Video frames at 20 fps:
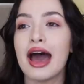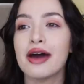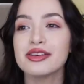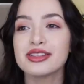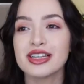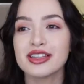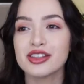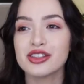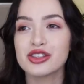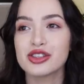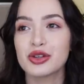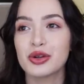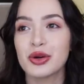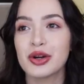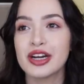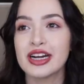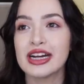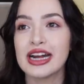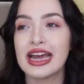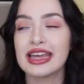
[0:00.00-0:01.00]
I was at the
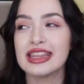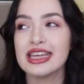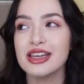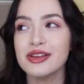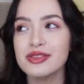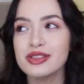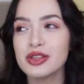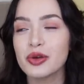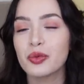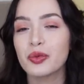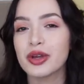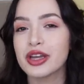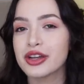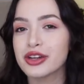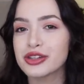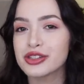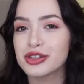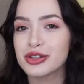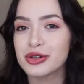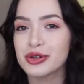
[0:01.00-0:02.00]
store, I think it was a
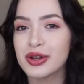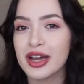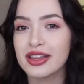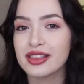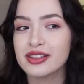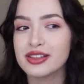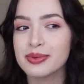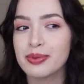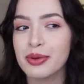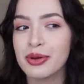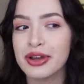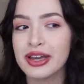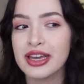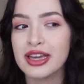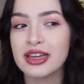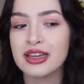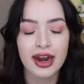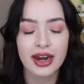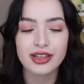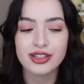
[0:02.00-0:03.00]
week or two at this point,
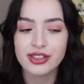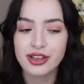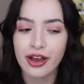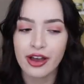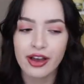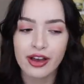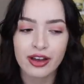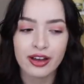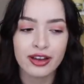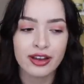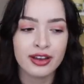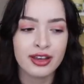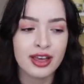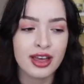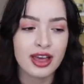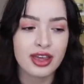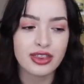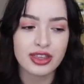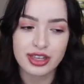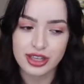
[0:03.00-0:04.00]
and I saw
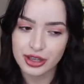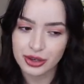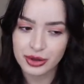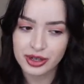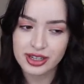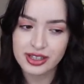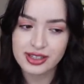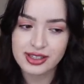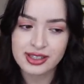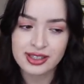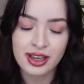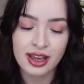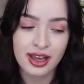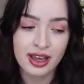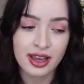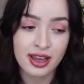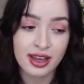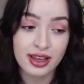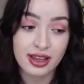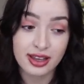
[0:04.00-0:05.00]
the cutest
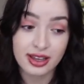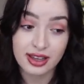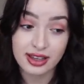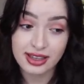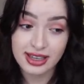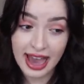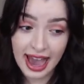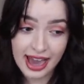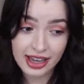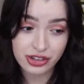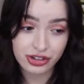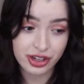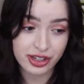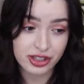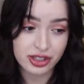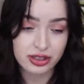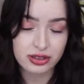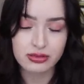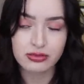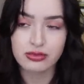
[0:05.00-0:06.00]
cashier.